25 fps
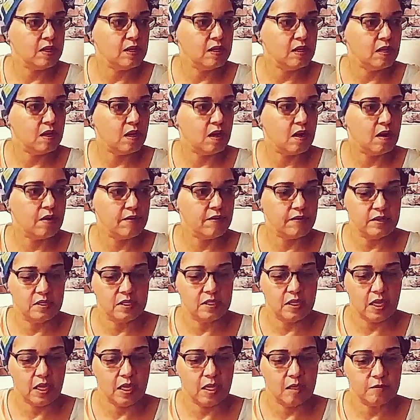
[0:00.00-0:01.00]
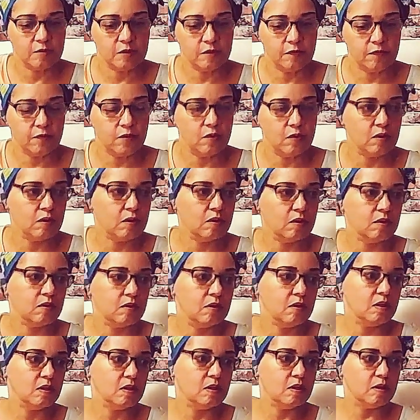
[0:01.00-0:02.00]
are the names for
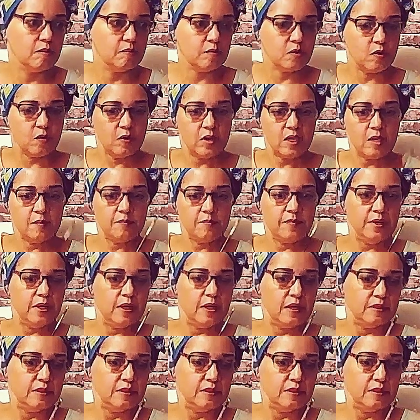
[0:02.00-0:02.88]
Grandpa?